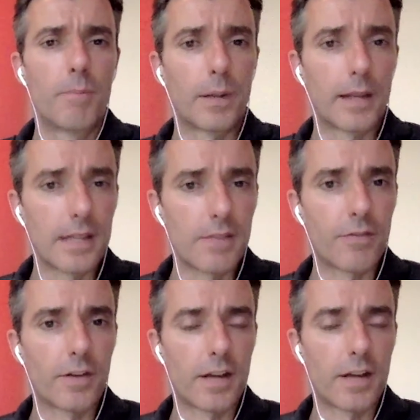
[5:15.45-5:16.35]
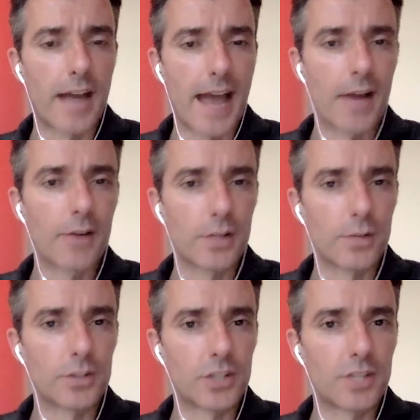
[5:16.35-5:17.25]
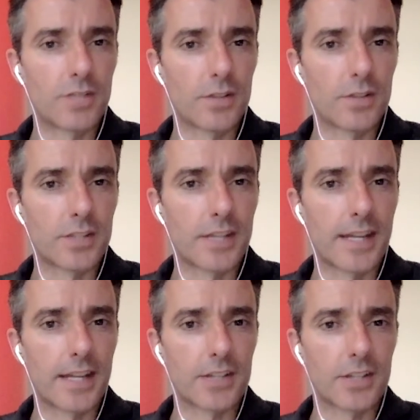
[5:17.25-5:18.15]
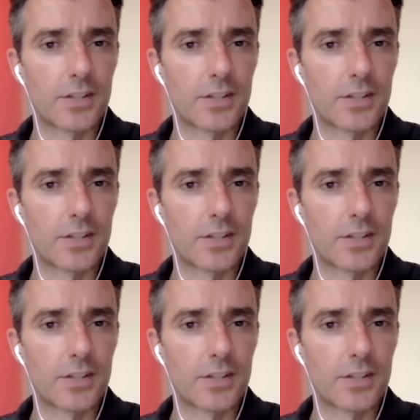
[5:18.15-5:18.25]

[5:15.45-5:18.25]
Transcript: belief and how do you achieve those things,